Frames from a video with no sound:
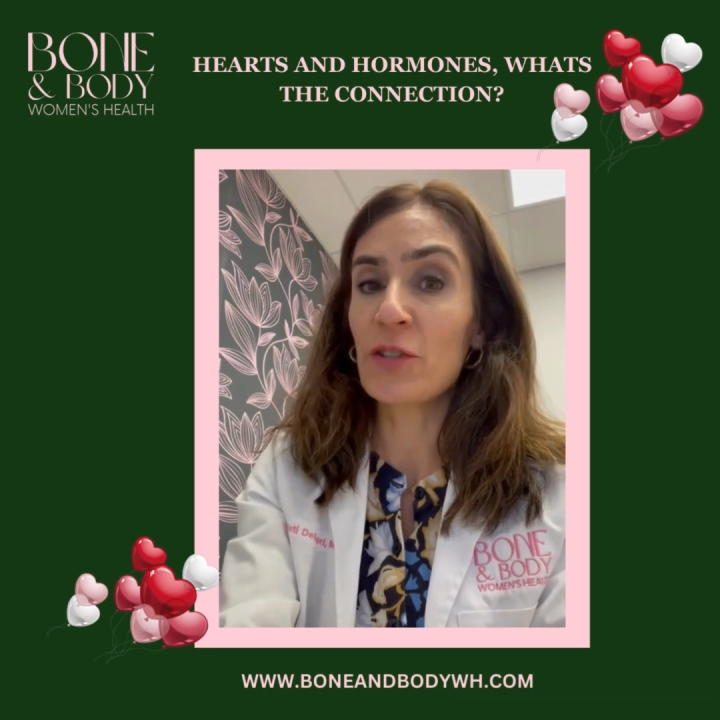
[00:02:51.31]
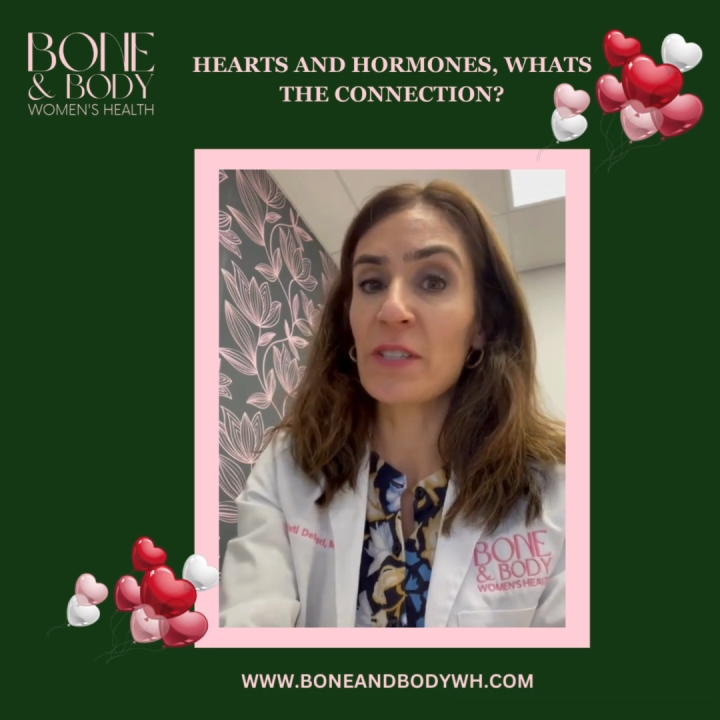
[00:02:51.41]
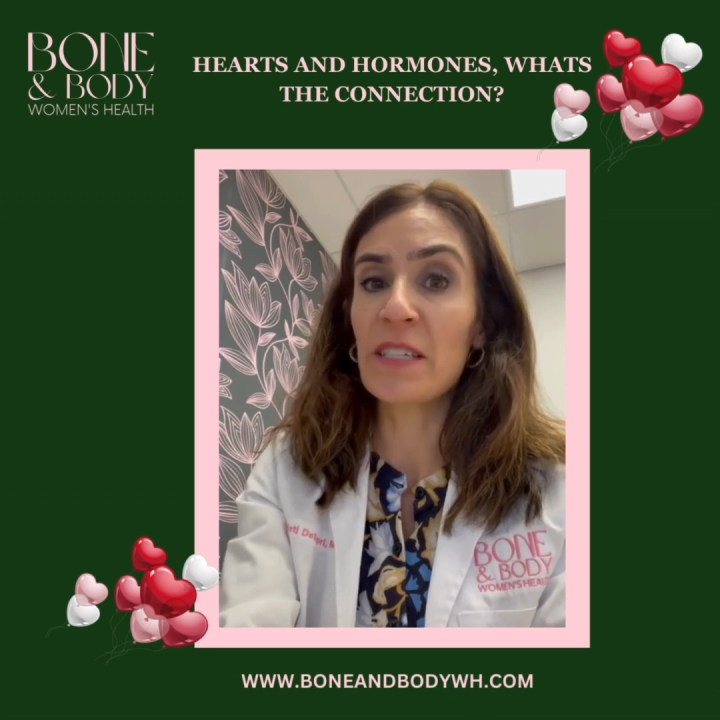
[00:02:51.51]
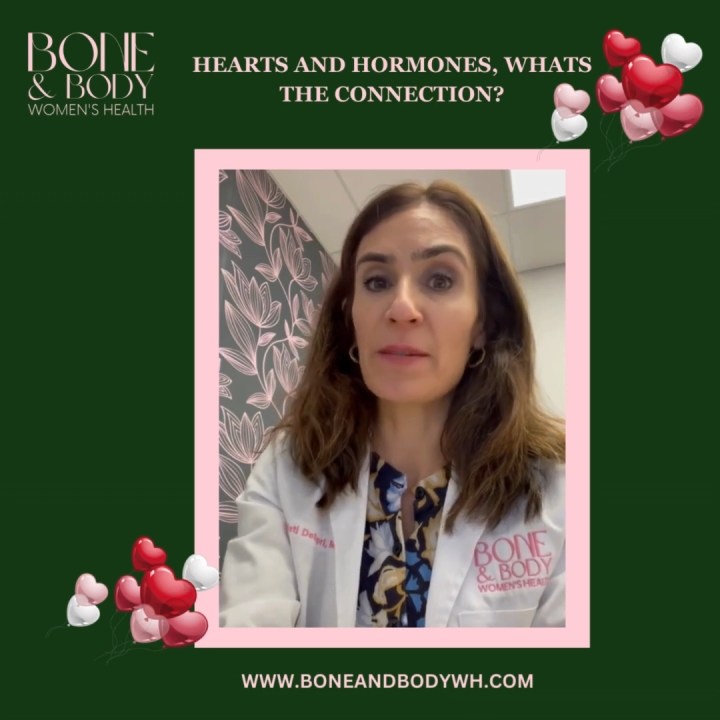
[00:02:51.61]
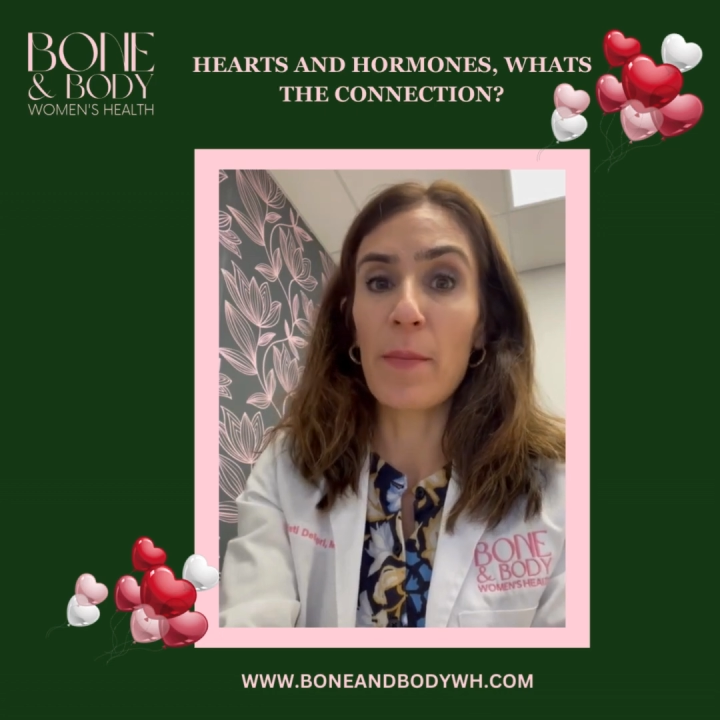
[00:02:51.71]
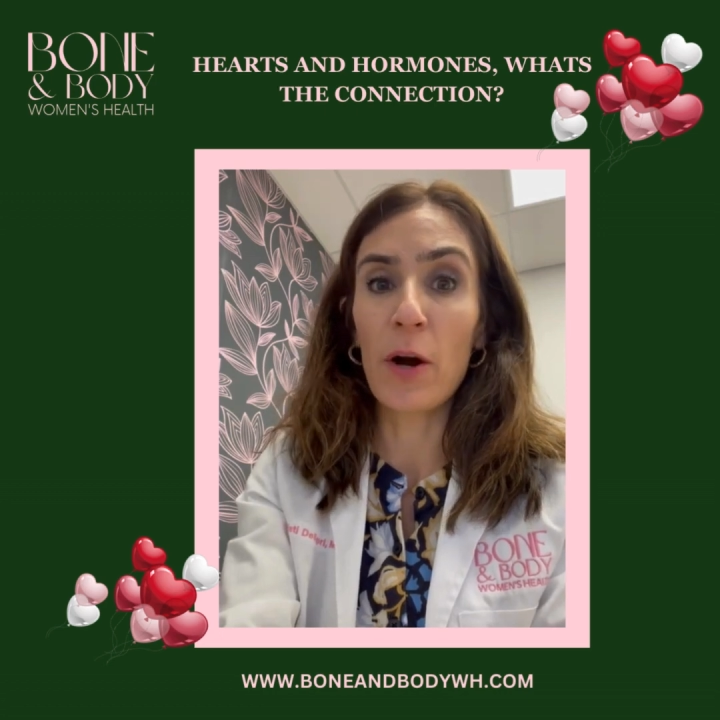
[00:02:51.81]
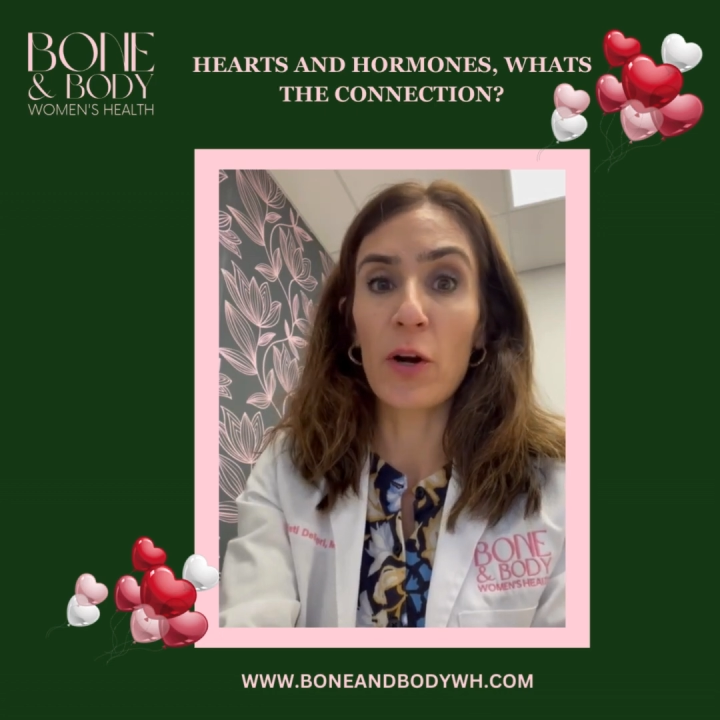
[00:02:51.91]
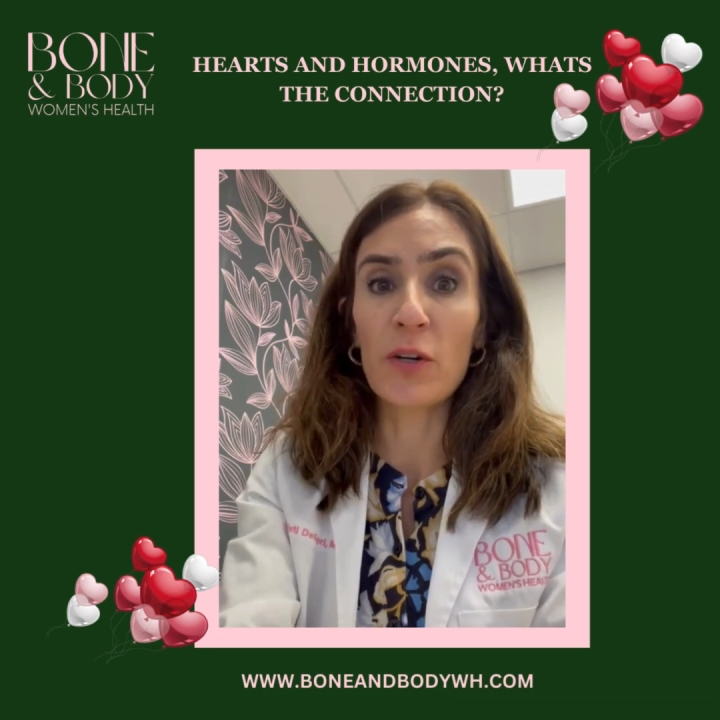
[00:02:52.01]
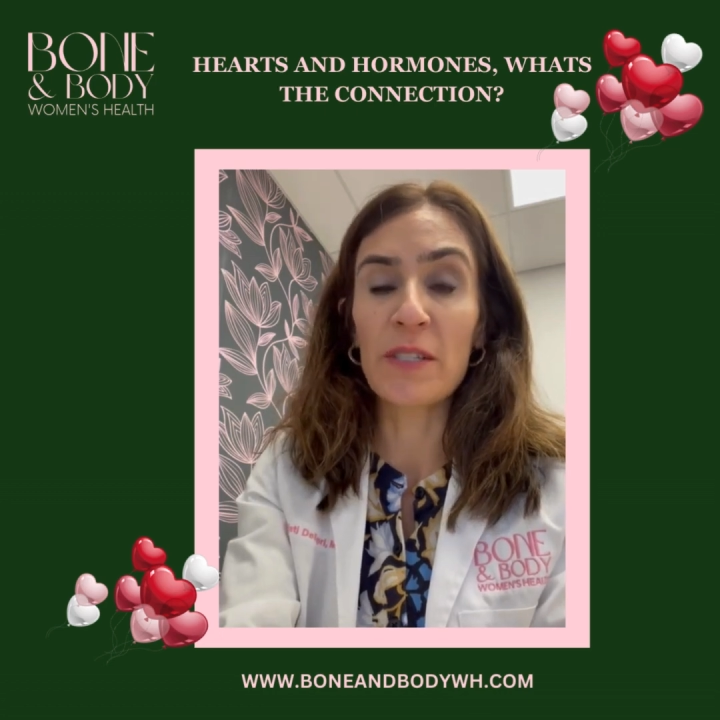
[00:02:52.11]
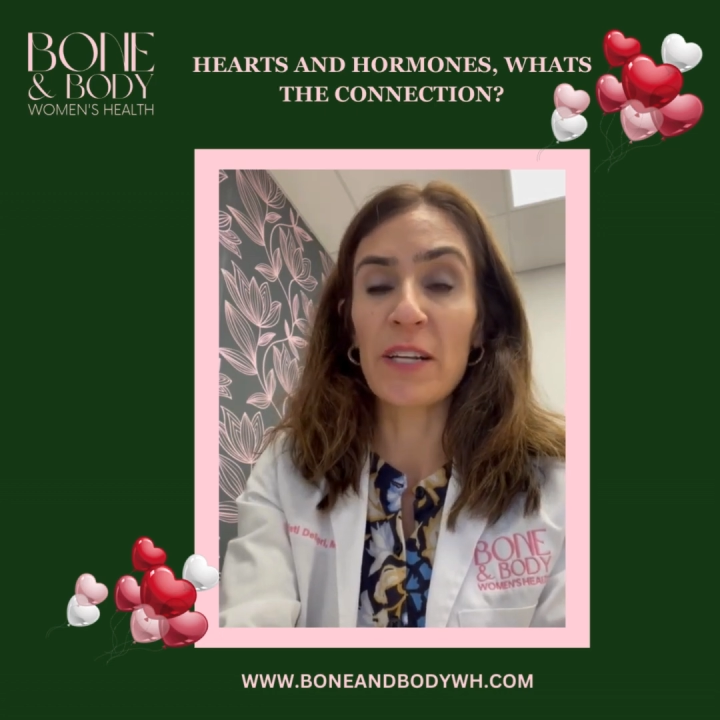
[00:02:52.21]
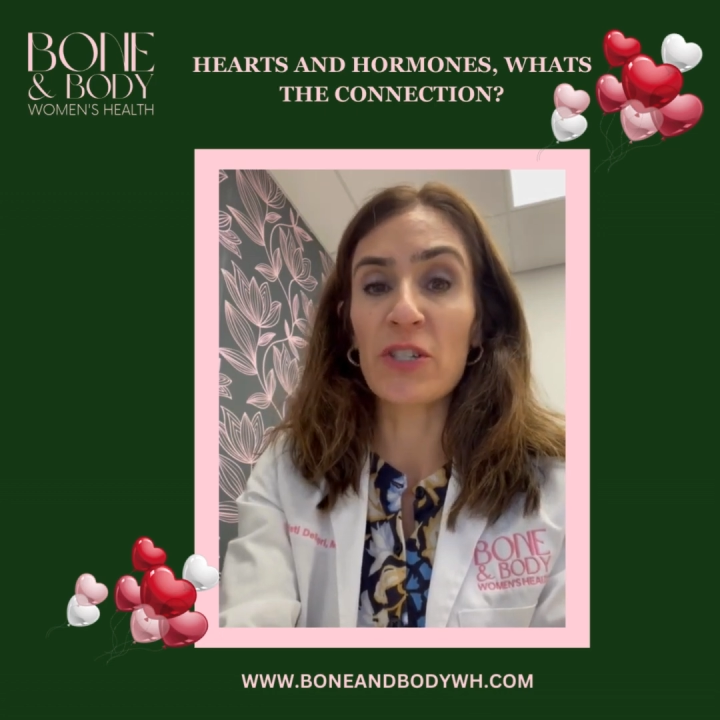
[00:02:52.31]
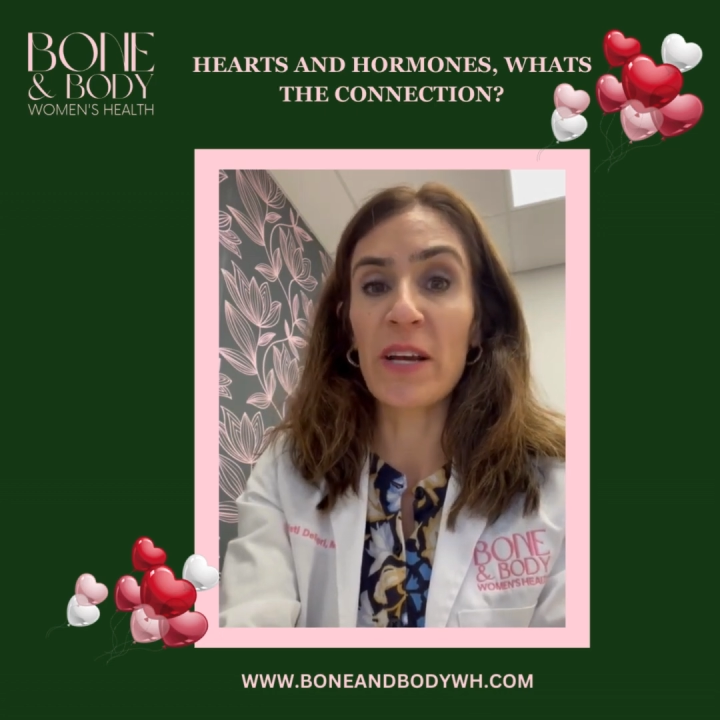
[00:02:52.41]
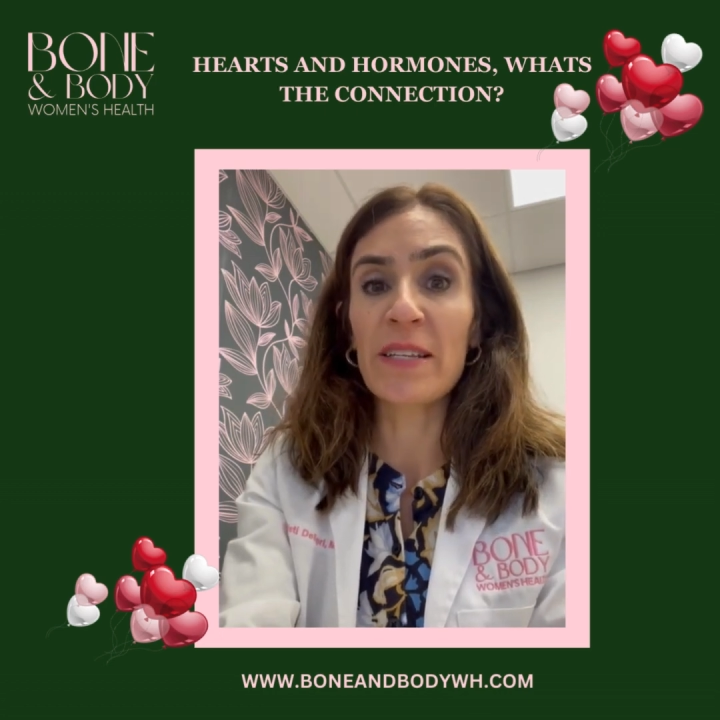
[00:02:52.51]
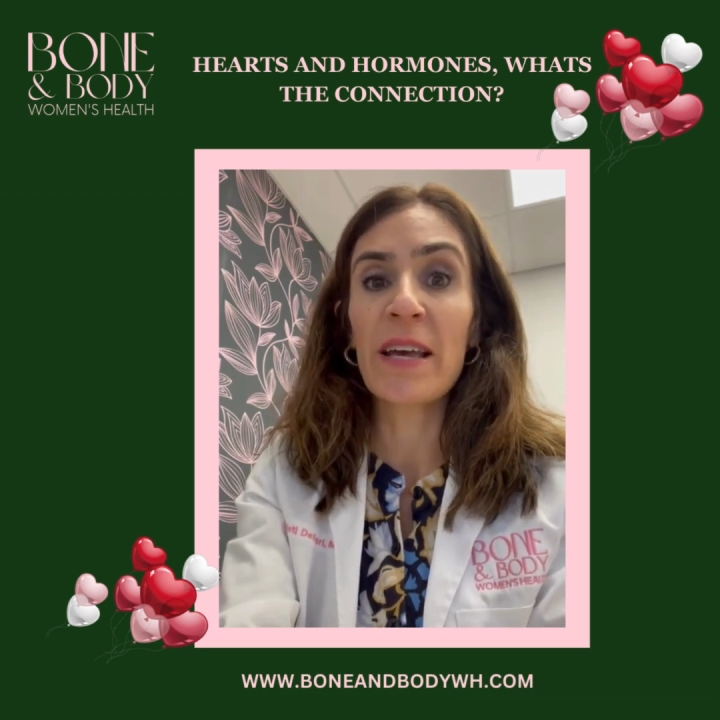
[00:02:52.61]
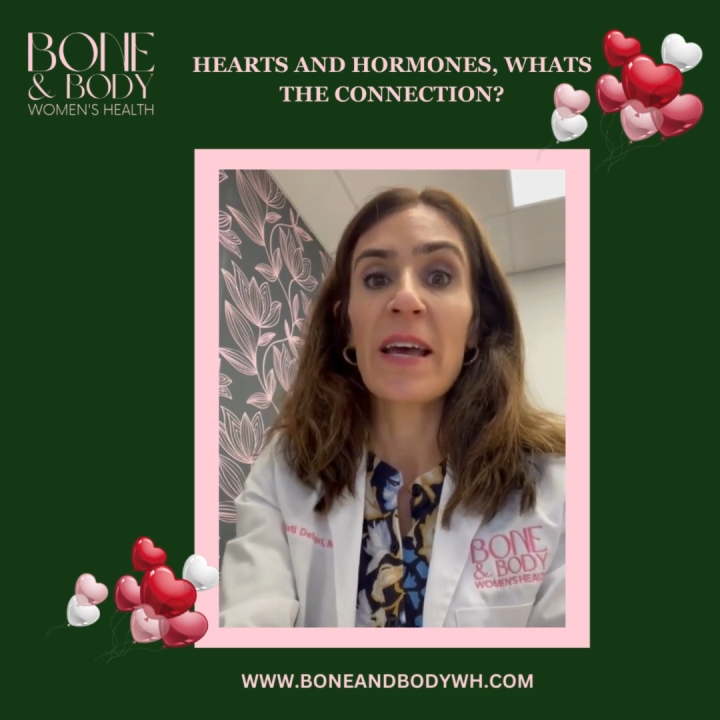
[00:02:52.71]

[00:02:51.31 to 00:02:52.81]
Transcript: disease markers, such as